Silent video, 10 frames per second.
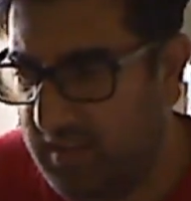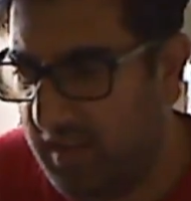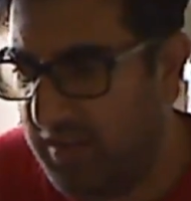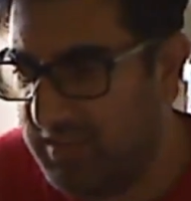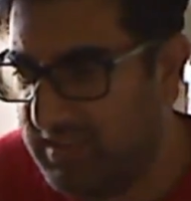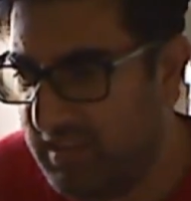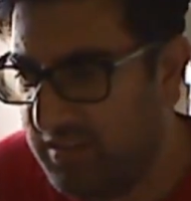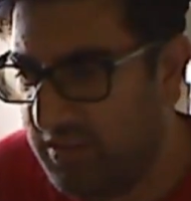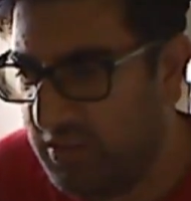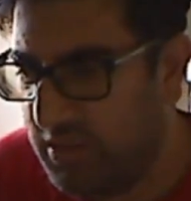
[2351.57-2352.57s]
obviously,
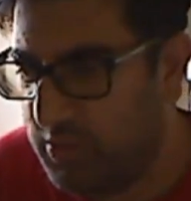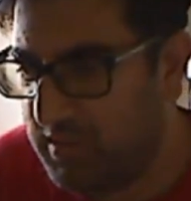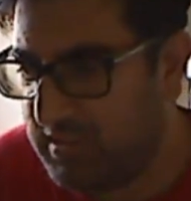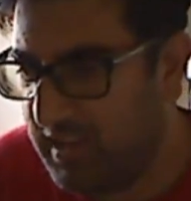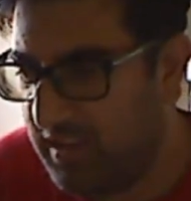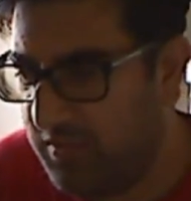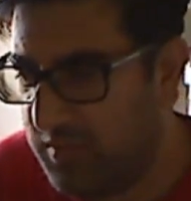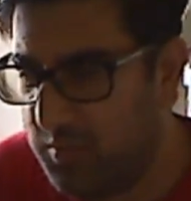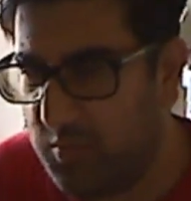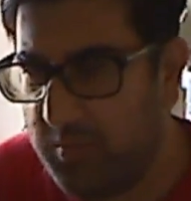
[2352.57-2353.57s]
the lower the tariff,
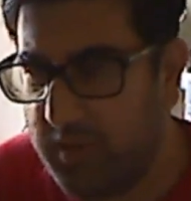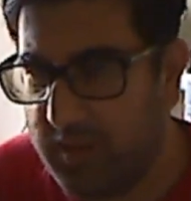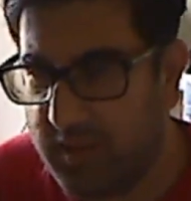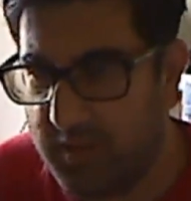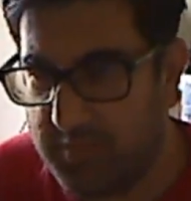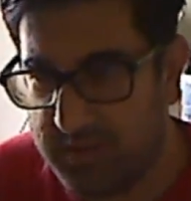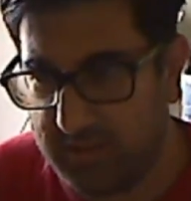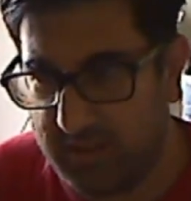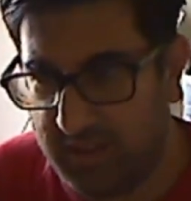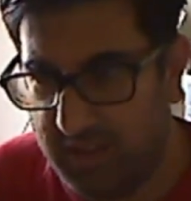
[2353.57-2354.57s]
the more money the company's
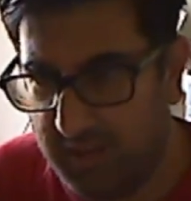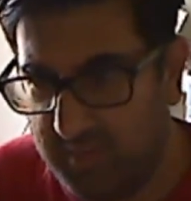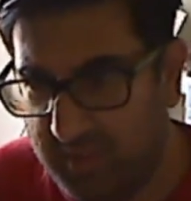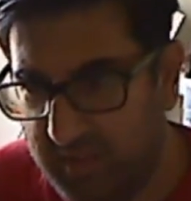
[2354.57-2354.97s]
going to keep.